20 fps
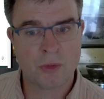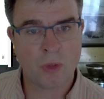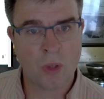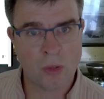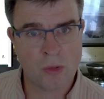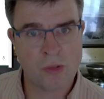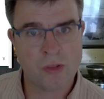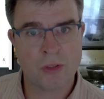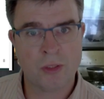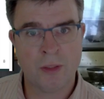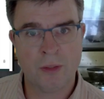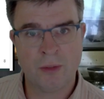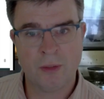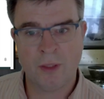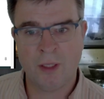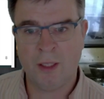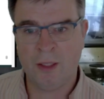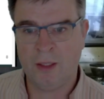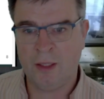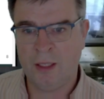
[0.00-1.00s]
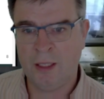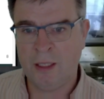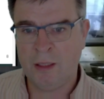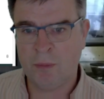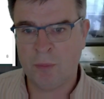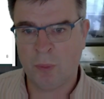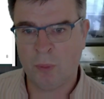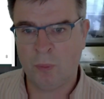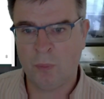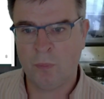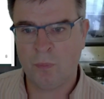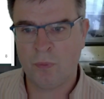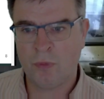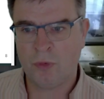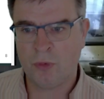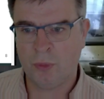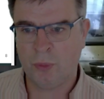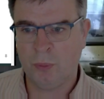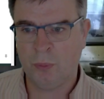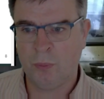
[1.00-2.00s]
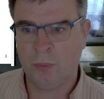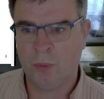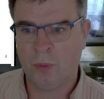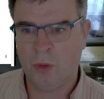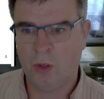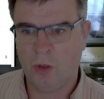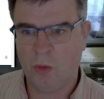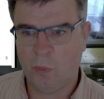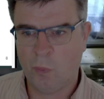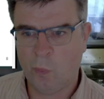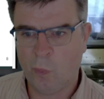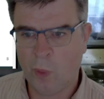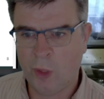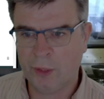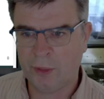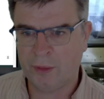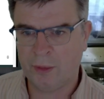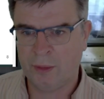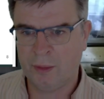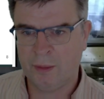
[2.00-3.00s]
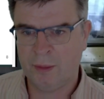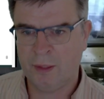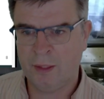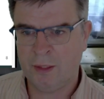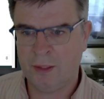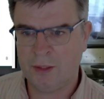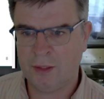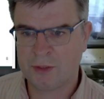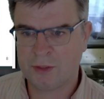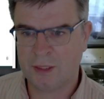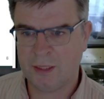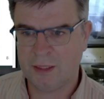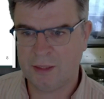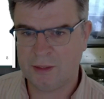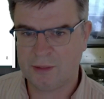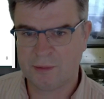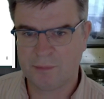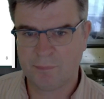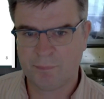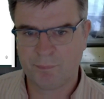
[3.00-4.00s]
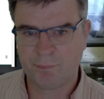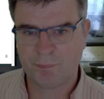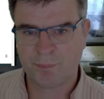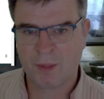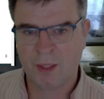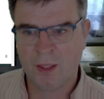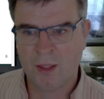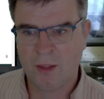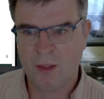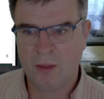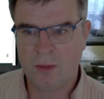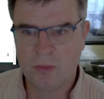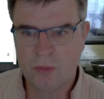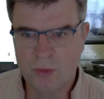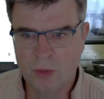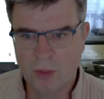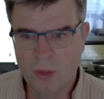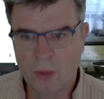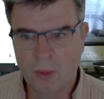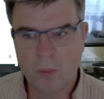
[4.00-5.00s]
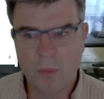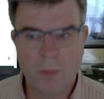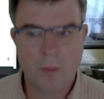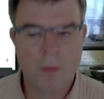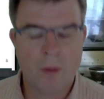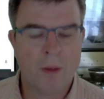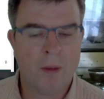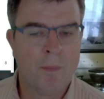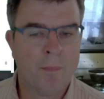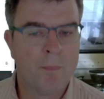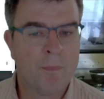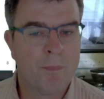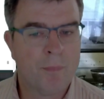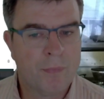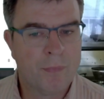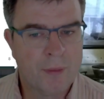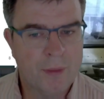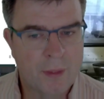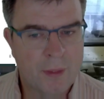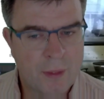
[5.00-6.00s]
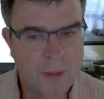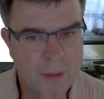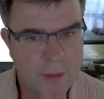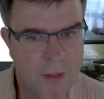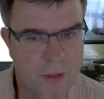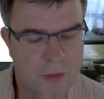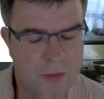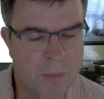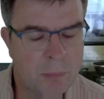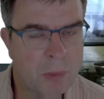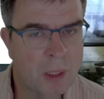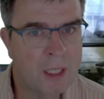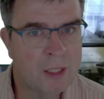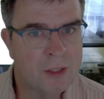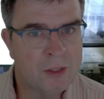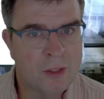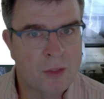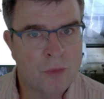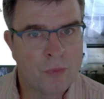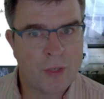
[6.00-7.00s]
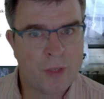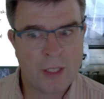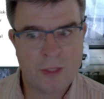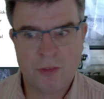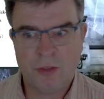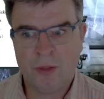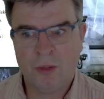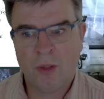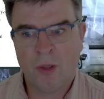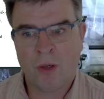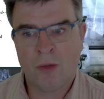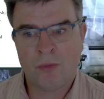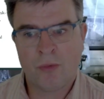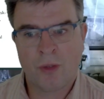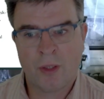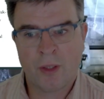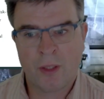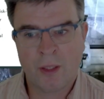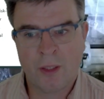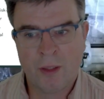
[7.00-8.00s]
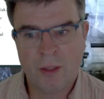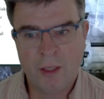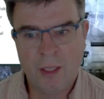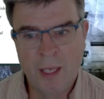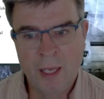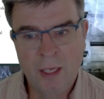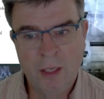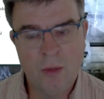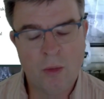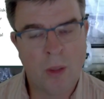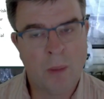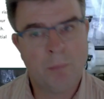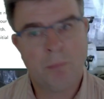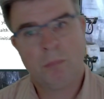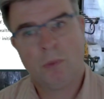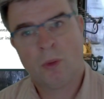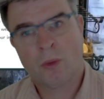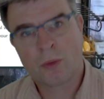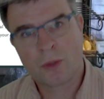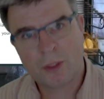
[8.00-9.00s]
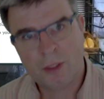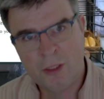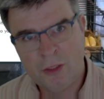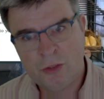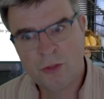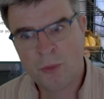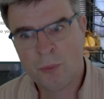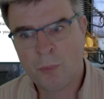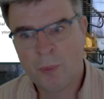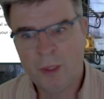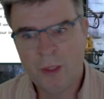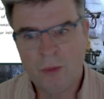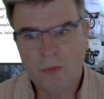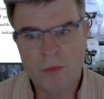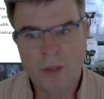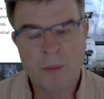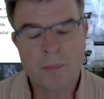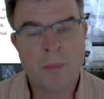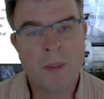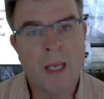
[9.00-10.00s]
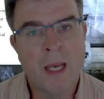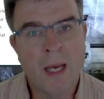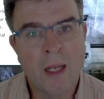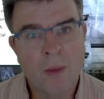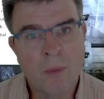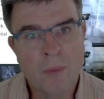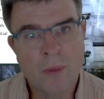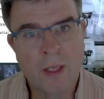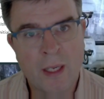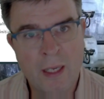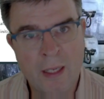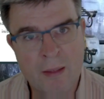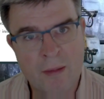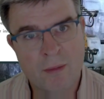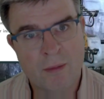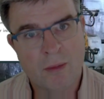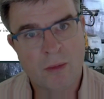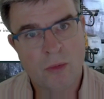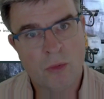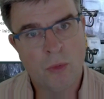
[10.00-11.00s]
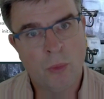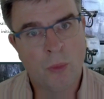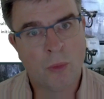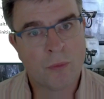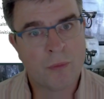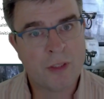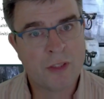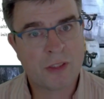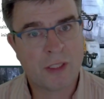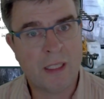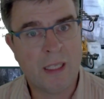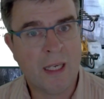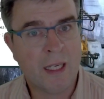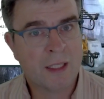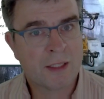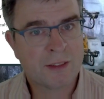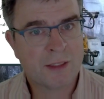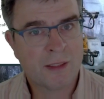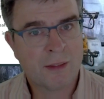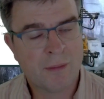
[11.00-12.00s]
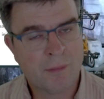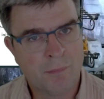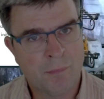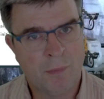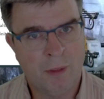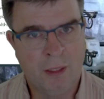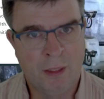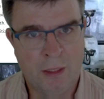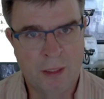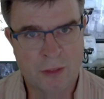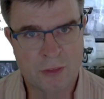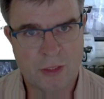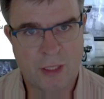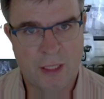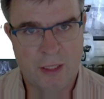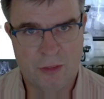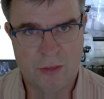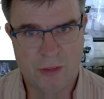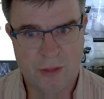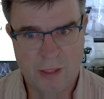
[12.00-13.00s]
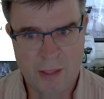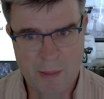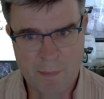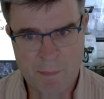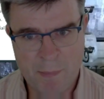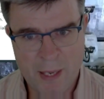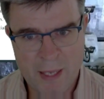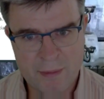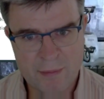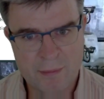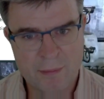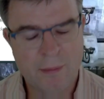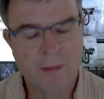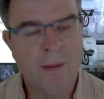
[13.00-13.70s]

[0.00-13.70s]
constant and equal to 1 in this case. So this implies that the fraction of our income or initial wealth that we allocate to the risky asset, in this case the bet,